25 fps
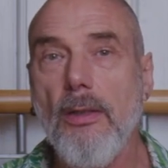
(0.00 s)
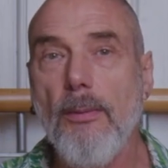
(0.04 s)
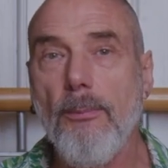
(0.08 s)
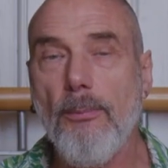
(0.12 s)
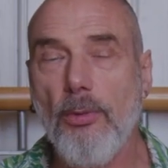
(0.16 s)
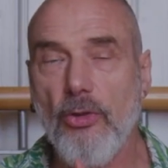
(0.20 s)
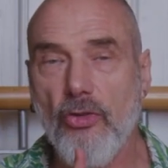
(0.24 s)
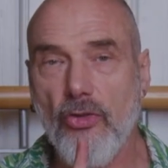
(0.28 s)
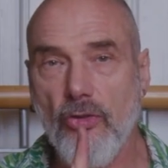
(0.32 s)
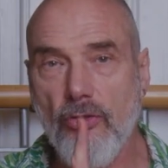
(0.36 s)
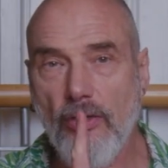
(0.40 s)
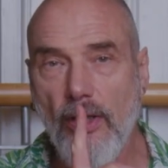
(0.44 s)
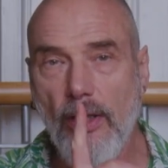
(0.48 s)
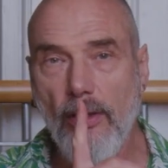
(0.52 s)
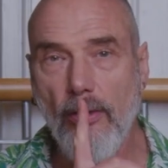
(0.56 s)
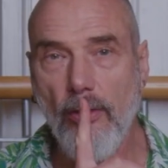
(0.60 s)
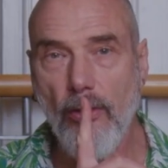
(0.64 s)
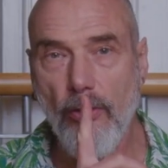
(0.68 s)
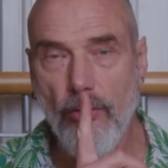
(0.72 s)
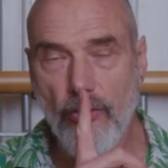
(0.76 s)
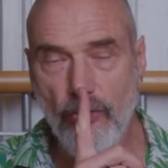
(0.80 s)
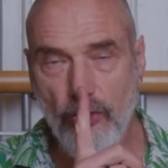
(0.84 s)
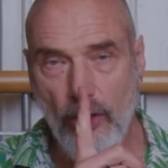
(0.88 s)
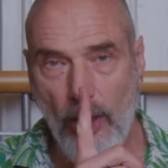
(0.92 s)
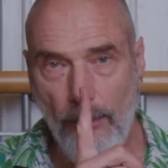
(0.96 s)
Put your tongue on
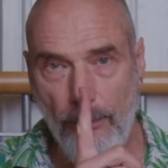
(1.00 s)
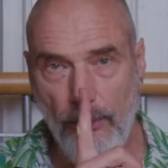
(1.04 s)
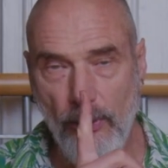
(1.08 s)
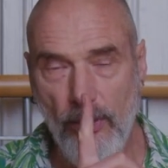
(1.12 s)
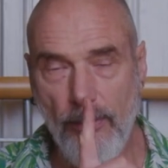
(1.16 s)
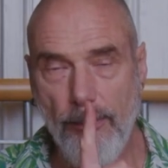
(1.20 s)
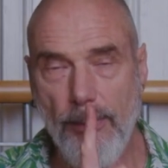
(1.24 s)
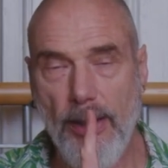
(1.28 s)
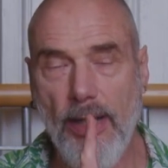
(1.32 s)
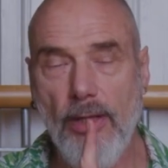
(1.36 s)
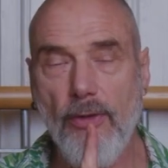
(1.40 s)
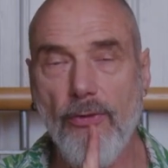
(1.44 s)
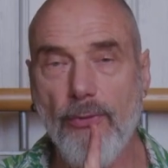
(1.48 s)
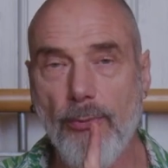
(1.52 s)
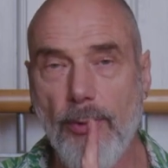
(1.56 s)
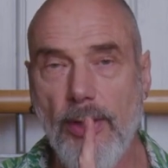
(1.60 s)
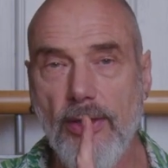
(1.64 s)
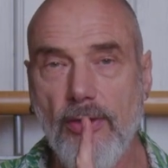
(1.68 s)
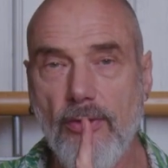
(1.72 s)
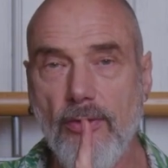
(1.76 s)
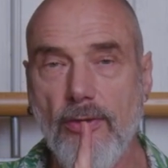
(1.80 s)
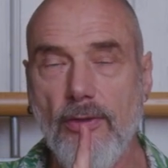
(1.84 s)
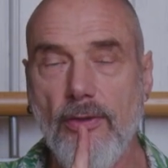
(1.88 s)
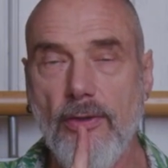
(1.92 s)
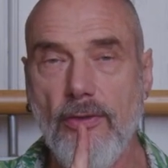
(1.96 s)
the top of the mouth,
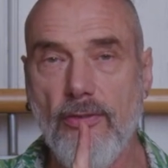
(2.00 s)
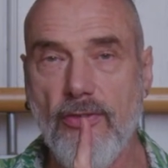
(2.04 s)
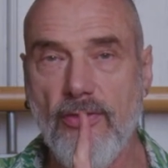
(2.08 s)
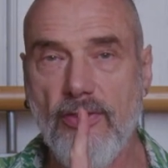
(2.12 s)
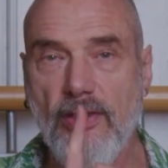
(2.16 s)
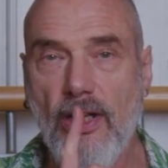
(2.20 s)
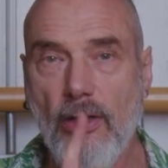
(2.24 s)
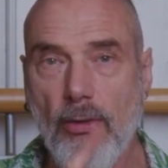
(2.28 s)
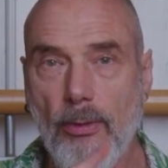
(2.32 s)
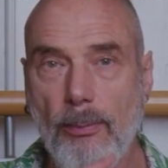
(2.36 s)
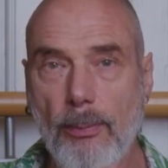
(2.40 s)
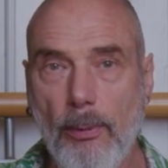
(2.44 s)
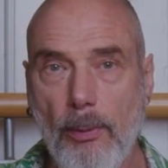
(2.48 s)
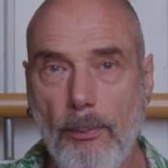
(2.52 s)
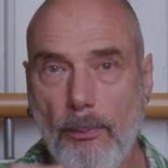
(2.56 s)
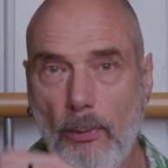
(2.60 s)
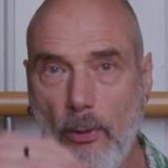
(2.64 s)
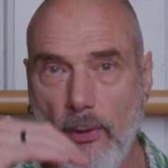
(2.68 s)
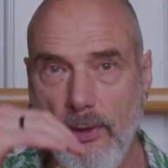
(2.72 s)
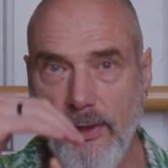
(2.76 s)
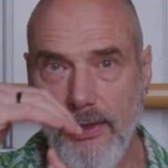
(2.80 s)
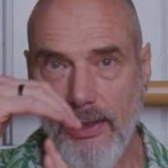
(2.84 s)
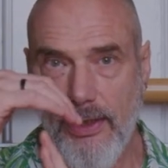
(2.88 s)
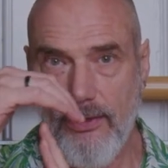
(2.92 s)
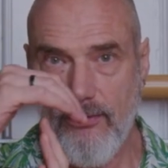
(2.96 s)
right at the cerebral
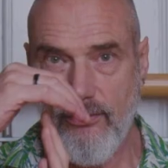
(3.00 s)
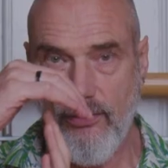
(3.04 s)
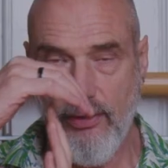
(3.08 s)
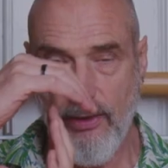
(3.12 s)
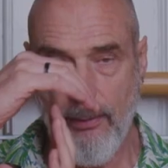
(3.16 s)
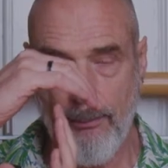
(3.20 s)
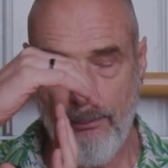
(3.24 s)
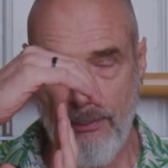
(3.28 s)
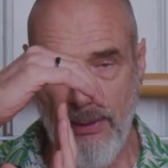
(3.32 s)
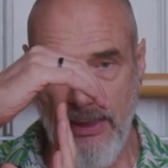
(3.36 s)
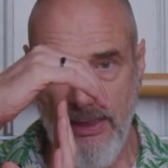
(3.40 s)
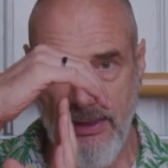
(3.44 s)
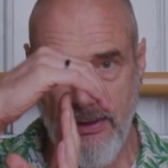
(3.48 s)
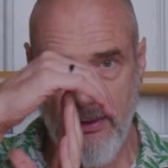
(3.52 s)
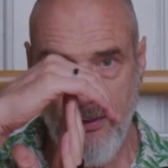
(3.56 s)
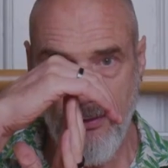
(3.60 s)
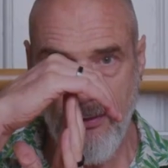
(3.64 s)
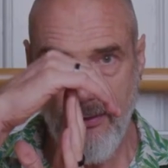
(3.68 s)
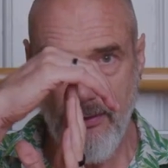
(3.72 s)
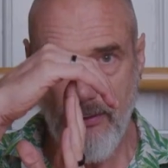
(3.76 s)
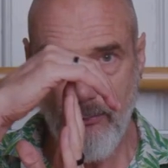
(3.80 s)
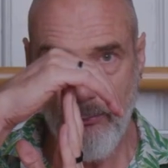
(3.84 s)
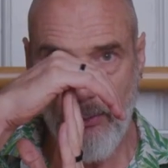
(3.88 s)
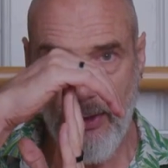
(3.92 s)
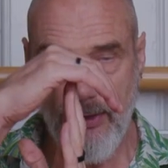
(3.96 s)
point, that's at the peak,
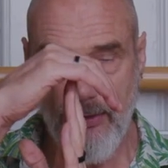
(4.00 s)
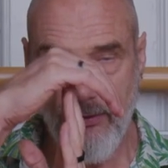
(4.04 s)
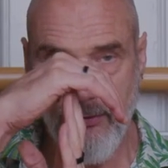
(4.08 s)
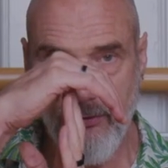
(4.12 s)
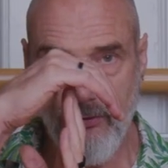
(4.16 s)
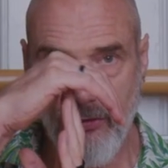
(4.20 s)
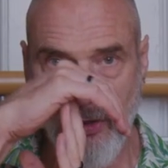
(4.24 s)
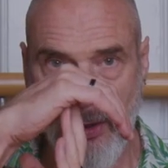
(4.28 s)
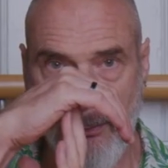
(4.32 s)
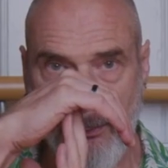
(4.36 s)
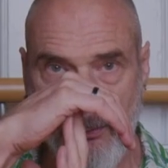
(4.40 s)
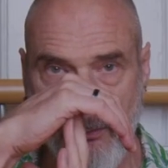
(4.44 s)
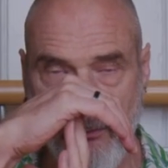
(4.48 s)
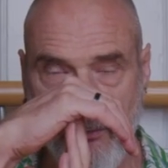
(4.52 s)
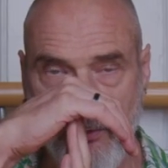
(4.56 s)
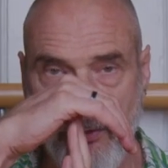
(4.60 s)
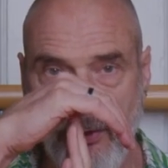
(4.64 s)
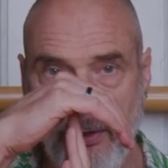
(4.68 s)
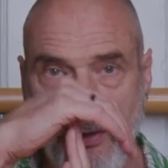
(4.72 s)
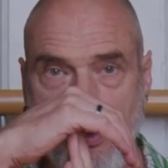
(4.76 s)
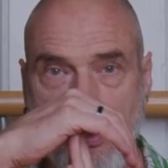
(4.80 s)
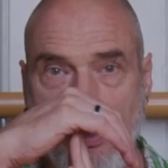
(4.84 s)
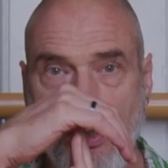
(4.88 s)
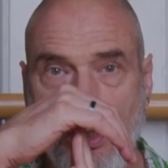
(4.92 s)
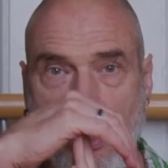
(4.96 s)
right at the top of
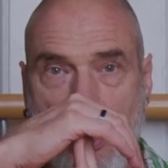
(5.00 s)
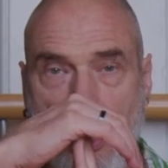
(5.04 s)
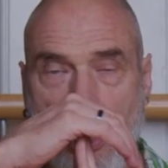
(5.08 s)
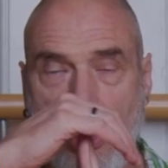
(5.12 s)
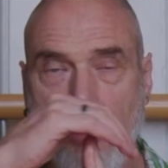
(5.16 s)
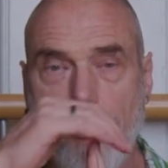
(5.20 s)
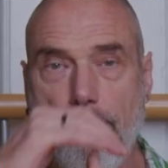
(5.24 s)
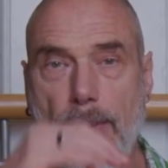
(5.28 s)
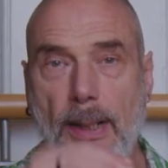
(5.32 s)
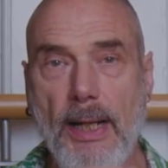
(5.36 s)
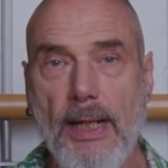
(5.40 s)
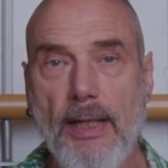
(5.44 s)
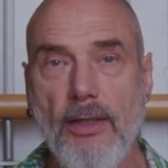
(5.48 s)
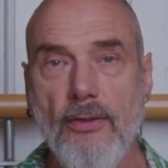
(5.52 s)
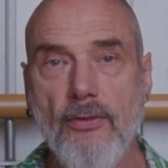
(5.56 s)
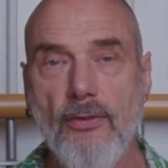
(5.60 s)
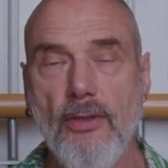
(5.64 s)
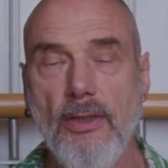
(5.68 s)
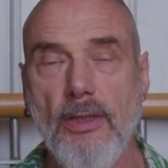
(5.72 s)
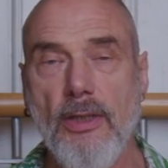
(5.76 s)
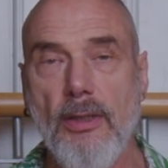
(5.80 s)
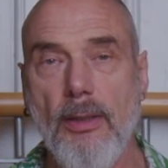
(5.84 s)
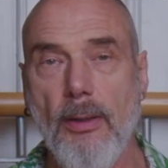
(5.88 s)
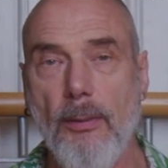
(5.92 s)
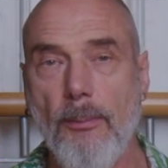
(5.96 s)
the hard palate,
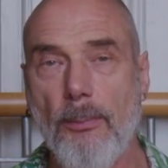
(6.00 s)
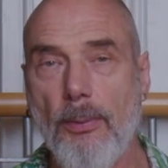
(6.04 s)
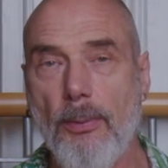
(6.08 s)
and